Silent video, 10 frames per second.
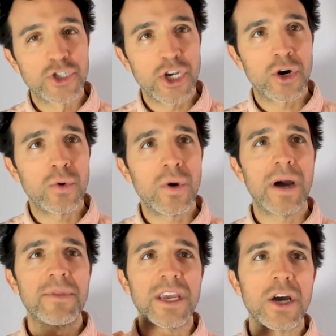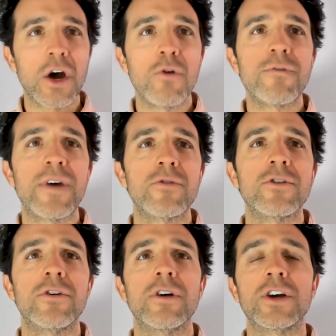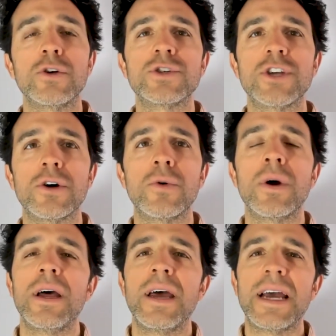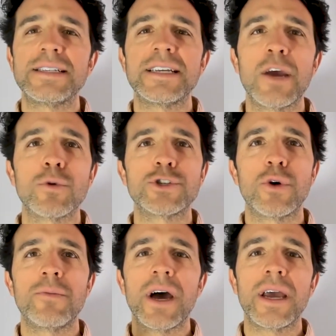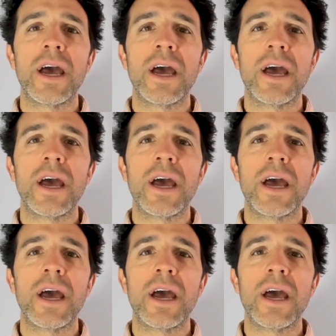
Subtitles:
Joe. I'm the co-founder here at Guusto, and today we're joined by